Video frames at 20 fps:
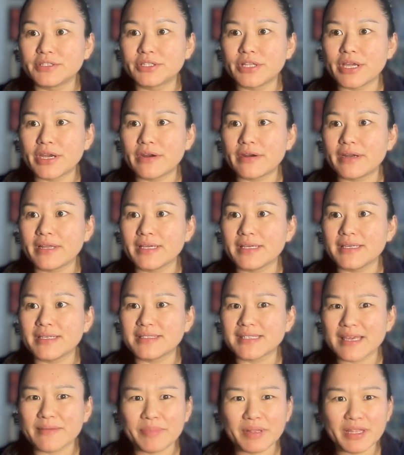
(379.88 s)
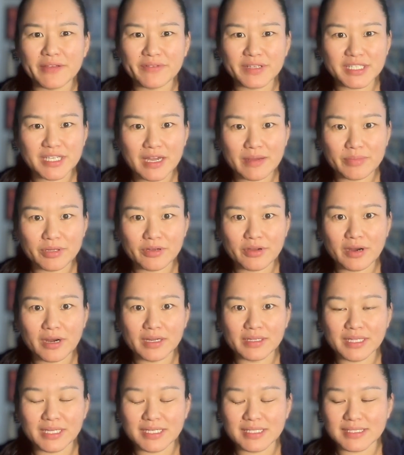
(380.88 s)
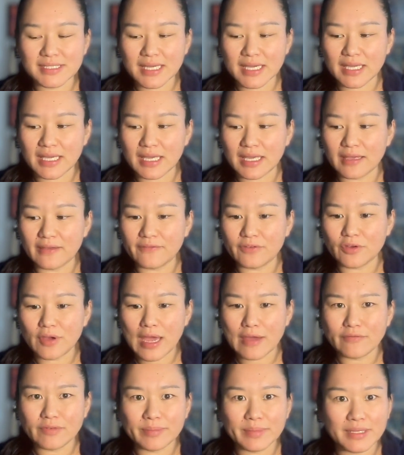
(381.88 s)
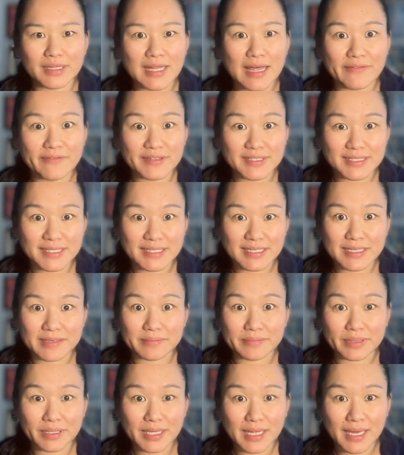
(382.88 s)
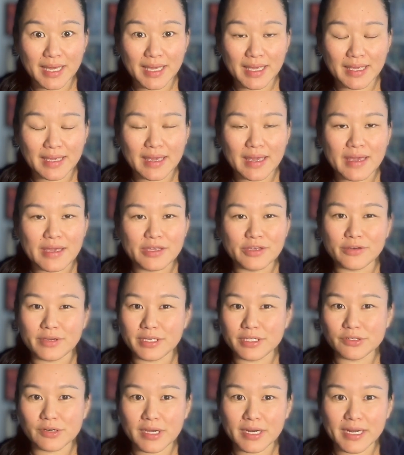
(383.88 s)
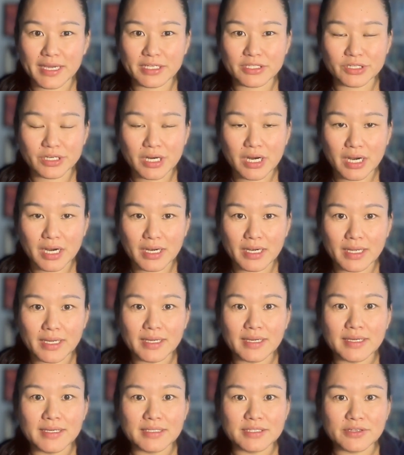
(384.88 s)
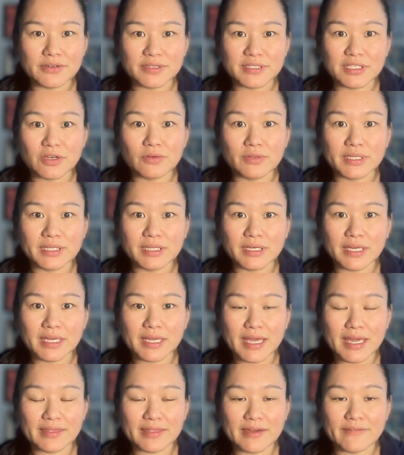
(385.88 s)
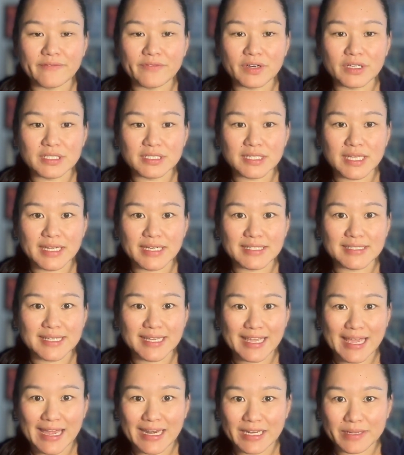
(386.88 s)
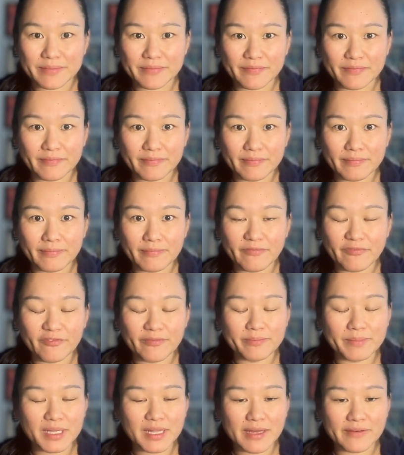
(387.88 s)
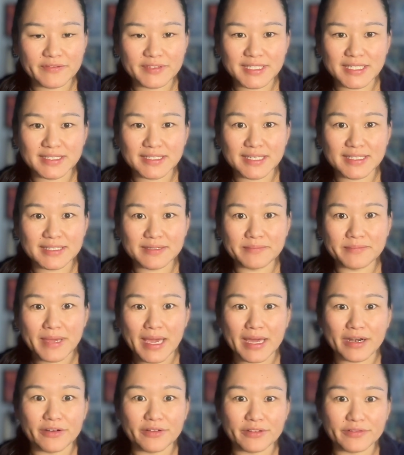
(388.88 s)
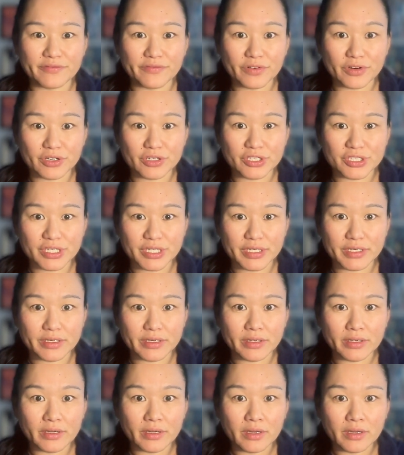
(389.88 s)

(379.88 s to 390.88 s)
there is, I believe, a Diablo card that is like, if you have a Maleficent in play, you can draw an extra card. So it's only looking at that first line. It's like any Maleficent, doesn't matter the version.